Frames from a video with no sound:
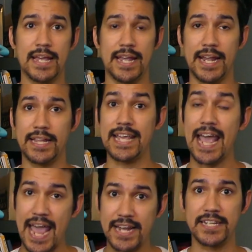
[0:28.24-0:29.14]
and the
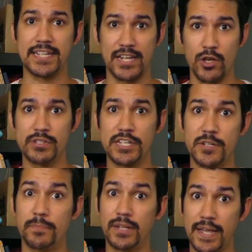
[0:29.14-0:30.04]
acting that goes into
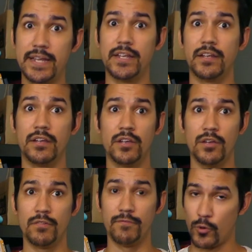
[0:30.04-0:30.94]
playing
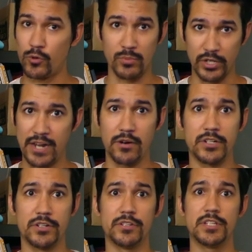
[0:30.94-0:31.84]
vulnerable
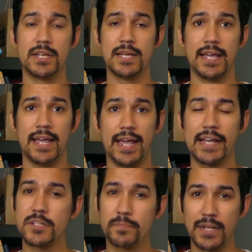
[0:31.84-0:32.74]
characters.
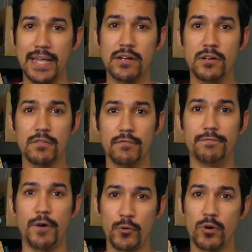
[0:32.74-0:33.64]
As a player,
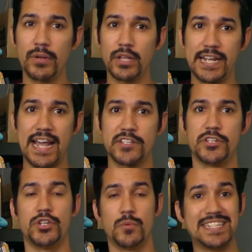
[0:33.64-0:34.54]
vulnerability has to
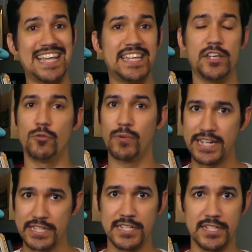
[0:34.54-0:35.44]
do with taking
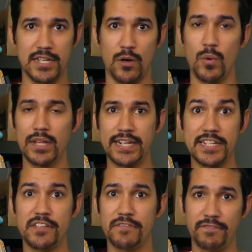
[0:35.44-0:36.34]
risks, a
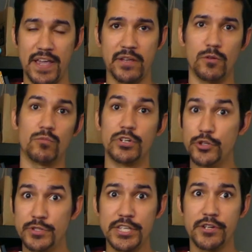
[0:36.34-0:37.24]
willingness to fail,
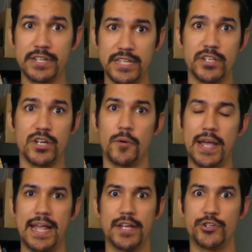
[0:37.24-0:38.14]
reducing your ego,
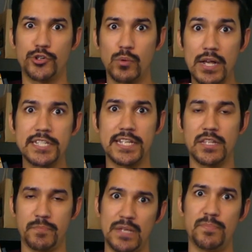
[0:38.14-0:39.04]
and trusting
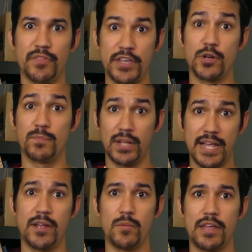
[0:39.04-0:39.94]
the people that you're
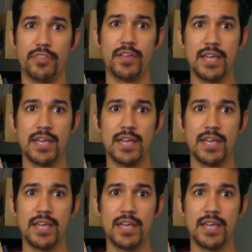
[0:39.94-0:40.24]
playing with.